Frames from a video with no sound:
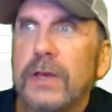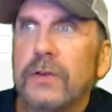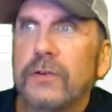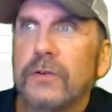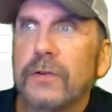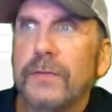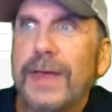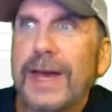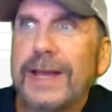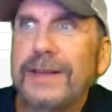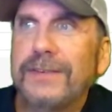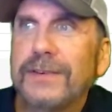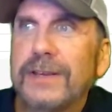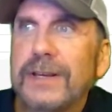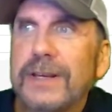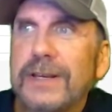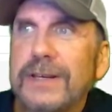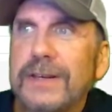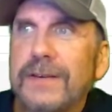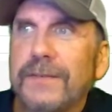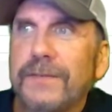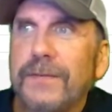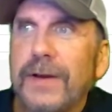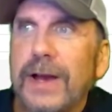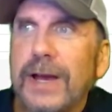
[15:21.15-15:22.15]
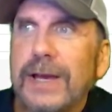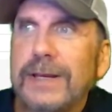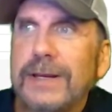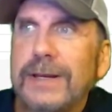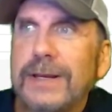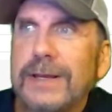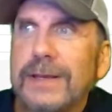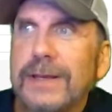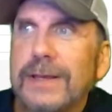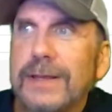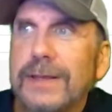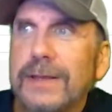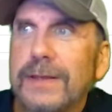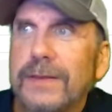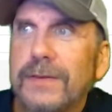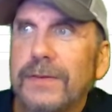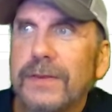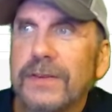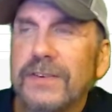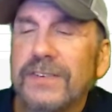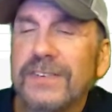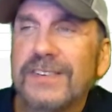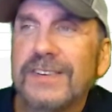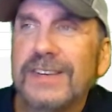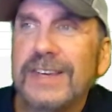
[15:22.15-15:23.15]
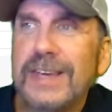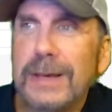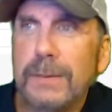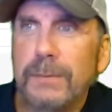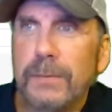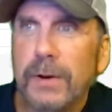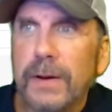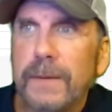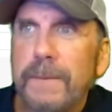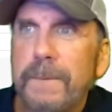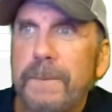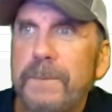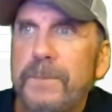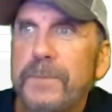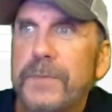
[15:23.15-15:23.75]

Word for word: So that's going to define the schema.